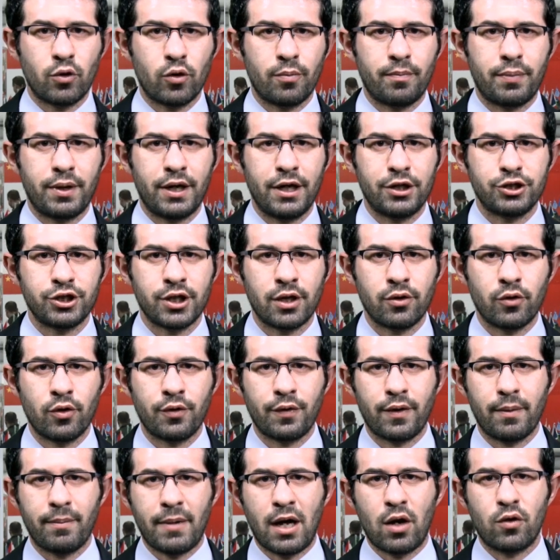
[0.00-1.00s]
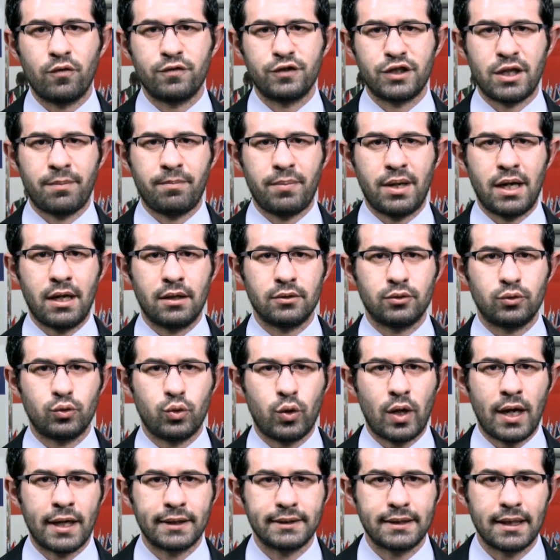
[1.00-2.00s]
more pressure on the Bank of Japan
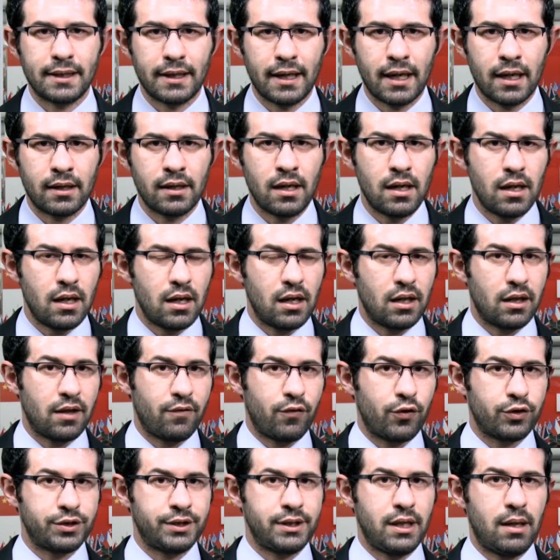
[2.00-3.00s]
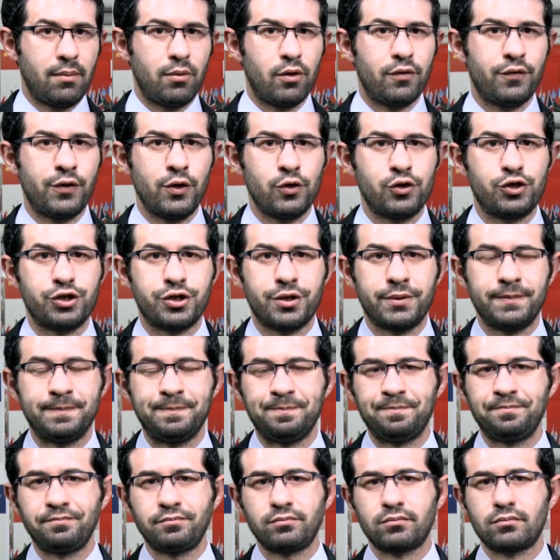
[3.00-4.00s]
to act again in the foreseeable future.
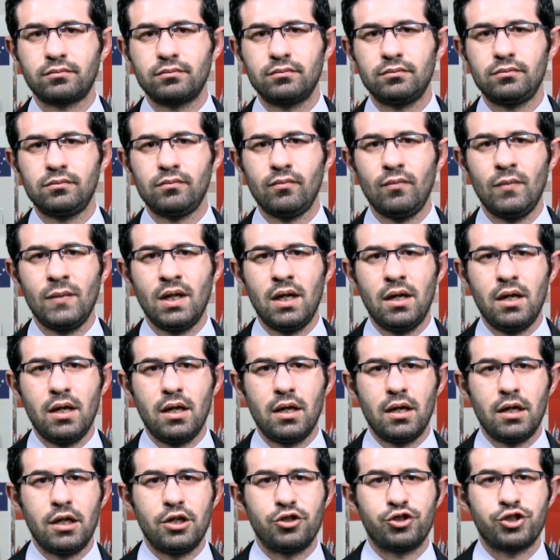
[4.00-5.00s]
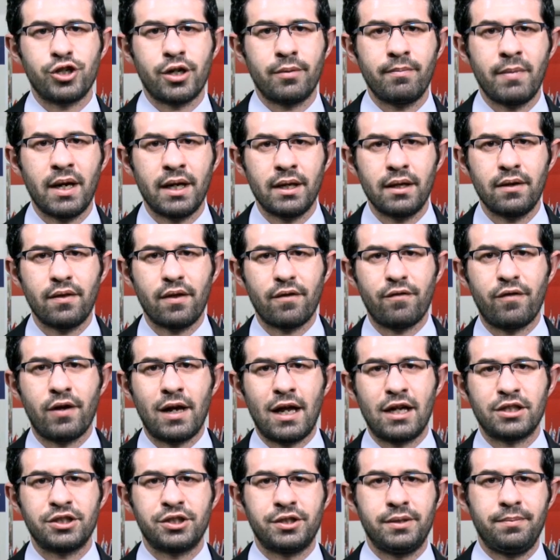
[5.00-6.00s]
In Germany, the
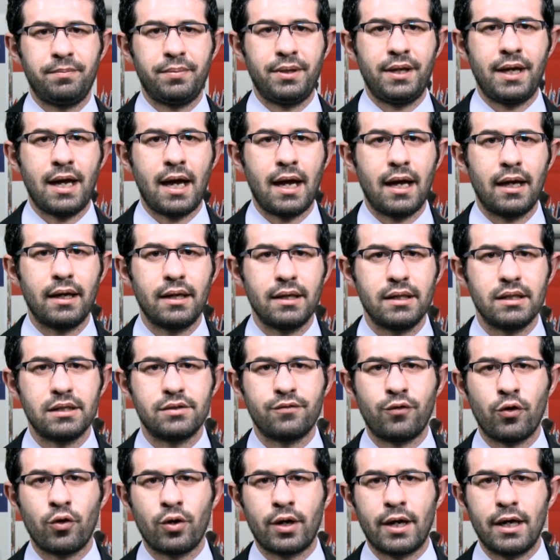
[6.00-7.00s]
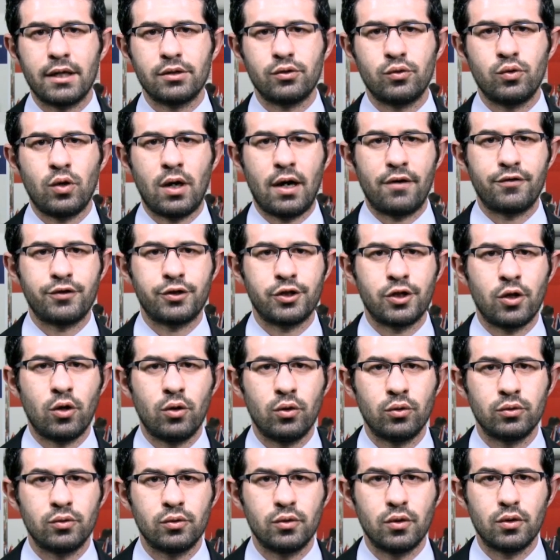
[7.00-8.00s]
flash CPI is forecast to have
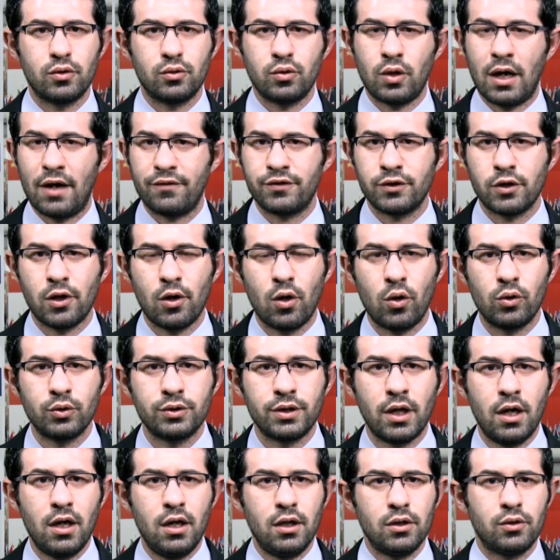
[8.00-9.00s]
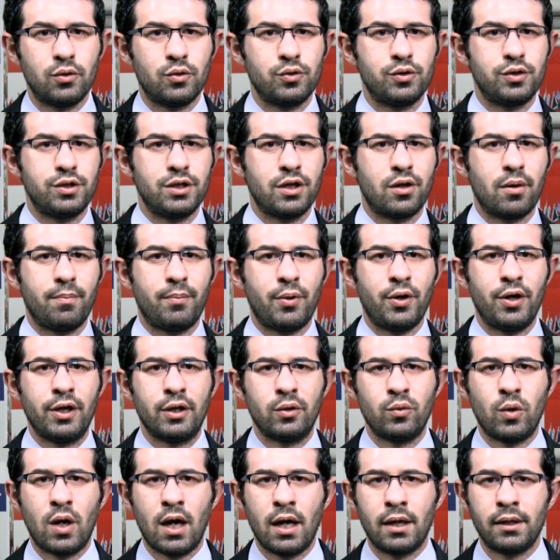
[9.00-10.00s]
slowed to
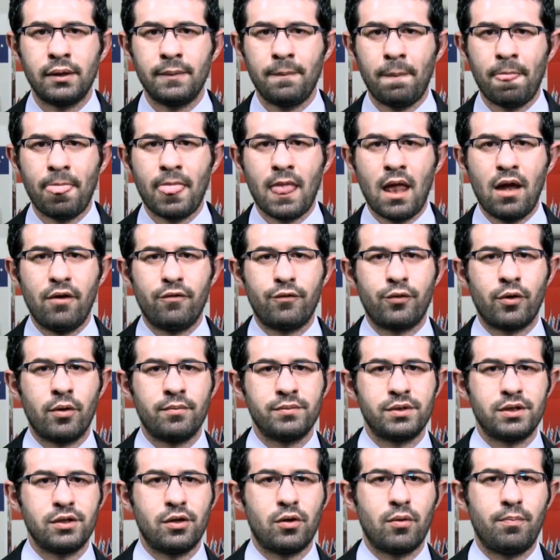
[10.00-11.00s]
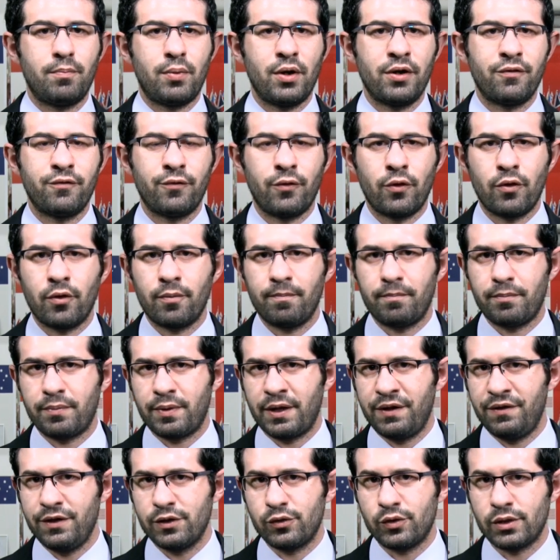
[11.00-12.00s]
0.1 from 0.4
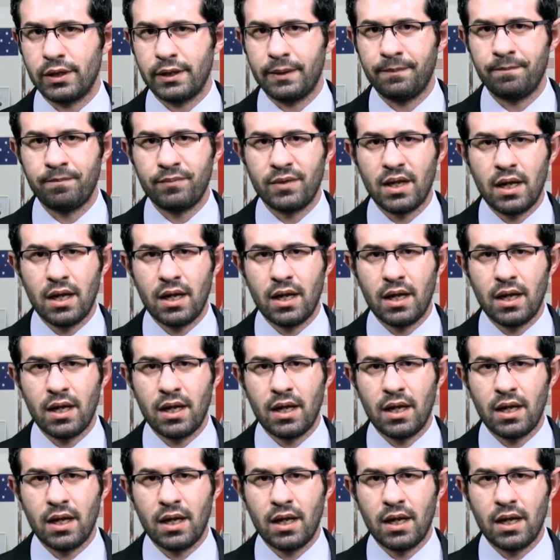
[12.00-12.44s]
previously.